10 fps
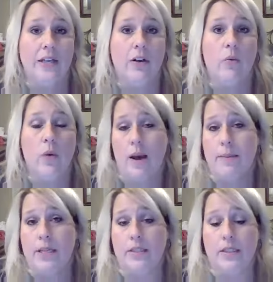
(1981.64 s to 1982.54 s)
Sarah
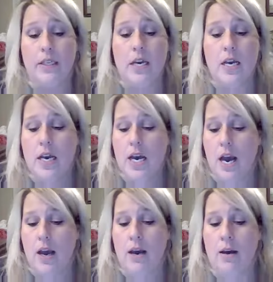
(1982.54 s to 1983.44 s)
Robbins.
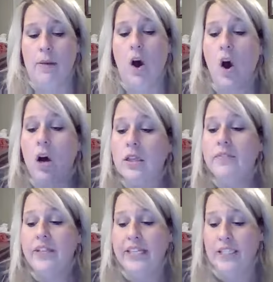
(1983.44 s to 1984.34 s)
All
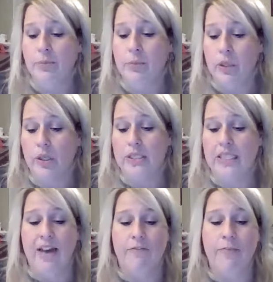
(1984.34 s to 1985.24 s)
of these
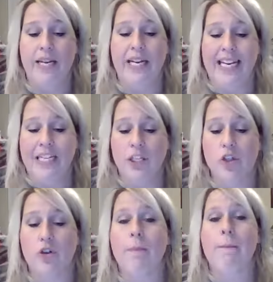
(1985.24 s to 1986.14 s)
books have been
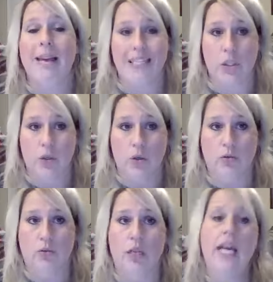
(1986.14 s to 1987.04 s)
instrumental,
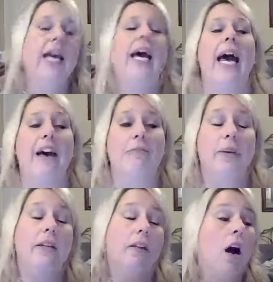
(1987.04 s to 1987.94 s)
have
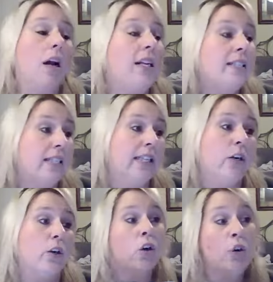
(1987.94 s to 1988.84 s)
been honestly
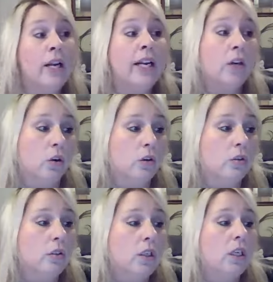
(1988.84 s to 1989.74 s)
or
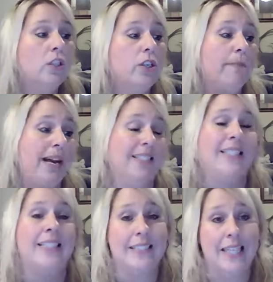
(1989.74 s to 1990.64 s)
critical to my
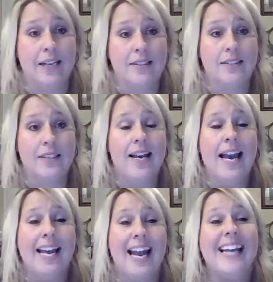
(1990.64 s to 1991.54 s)
success.
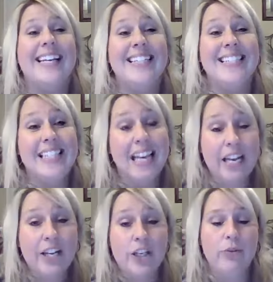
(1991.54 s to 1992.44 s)
And I
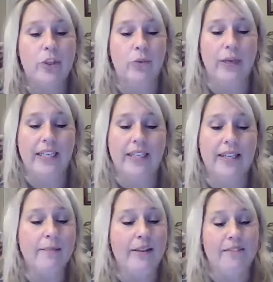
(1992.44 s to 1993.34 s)
continue to read
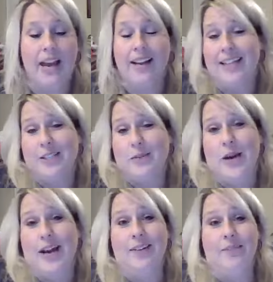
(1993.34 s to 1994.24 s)
them. In fact, that's
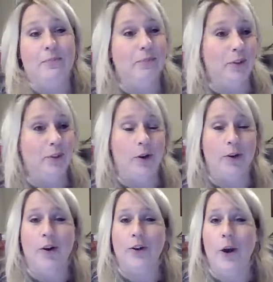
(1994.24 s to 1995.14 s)
why I
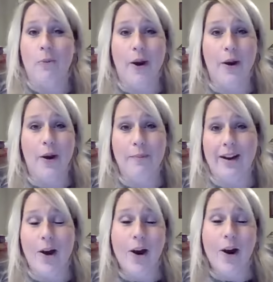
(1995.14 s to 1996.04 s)
turned on GoPro in my
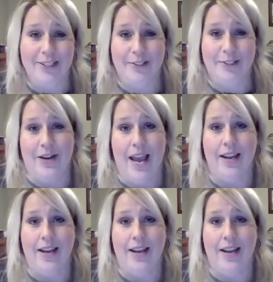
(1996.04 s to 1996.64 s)
car yesterday.